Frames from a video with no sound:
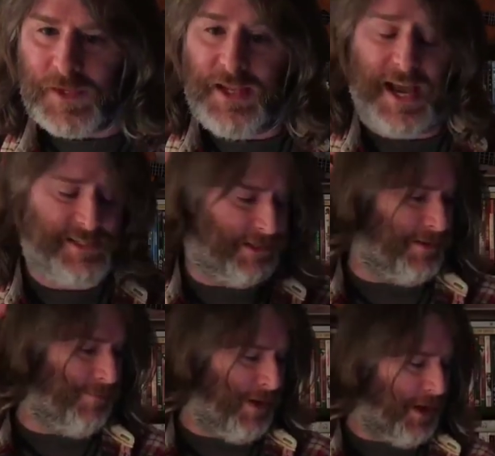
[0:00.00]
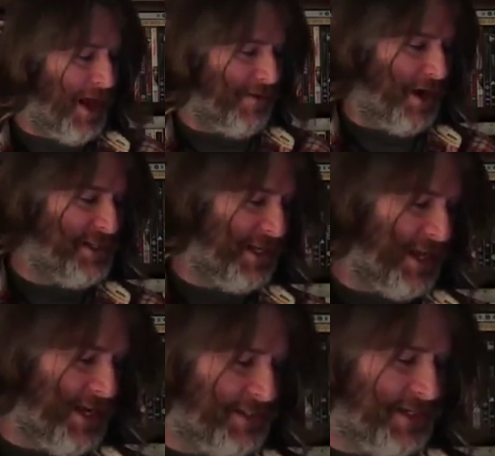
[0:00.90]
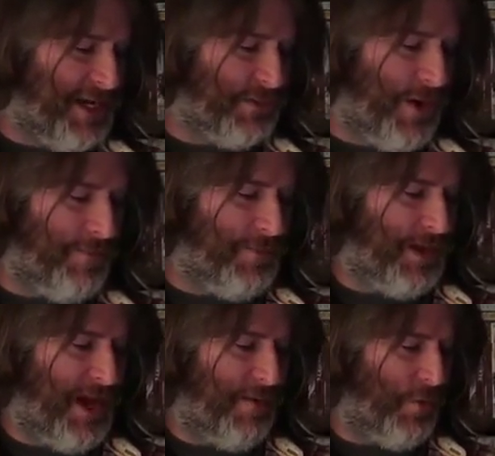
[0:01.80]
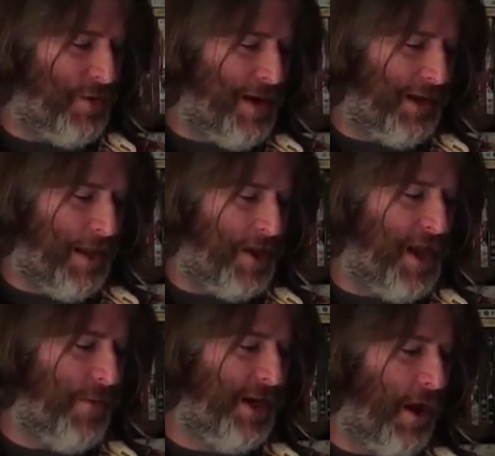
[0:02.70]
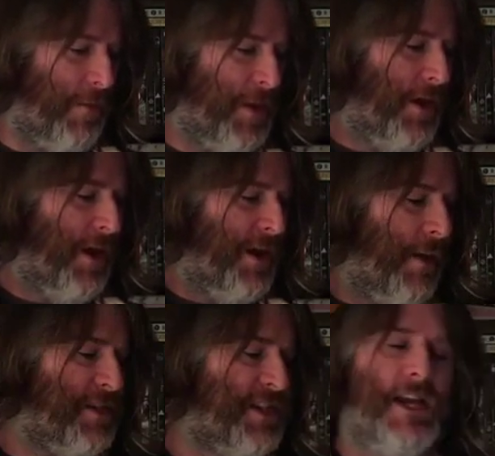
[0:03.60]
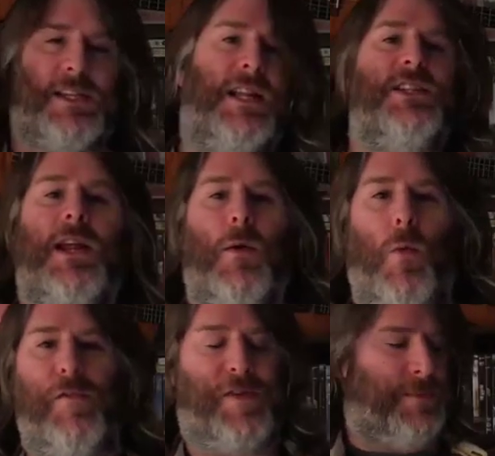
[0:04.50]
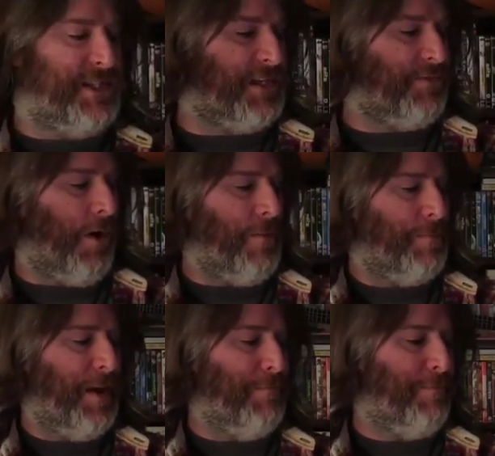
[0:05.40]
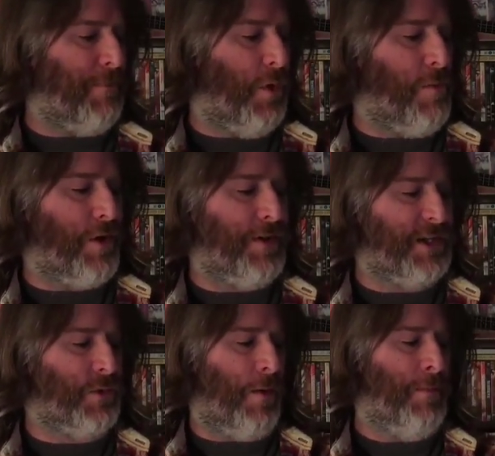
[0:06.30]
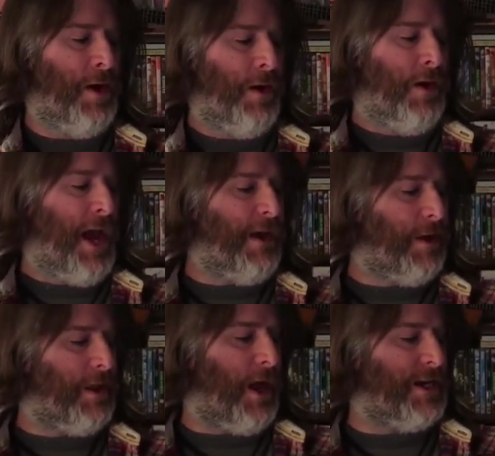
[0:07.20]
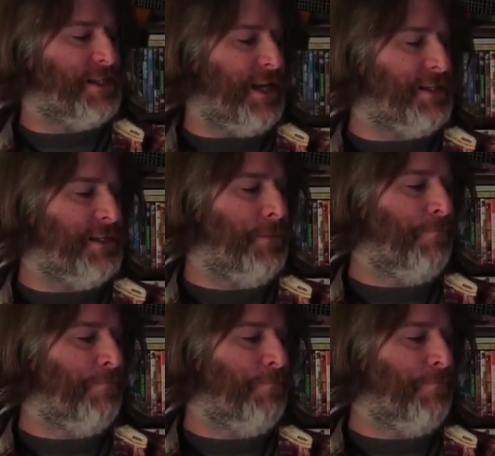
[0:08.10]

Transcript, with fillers: Yes, I said that yesterday as well, Watermelon Gamer. Here we go. Number six, ladies and gentlemen. What film is this from? Bit more modern, this one. Anyway, the line is this.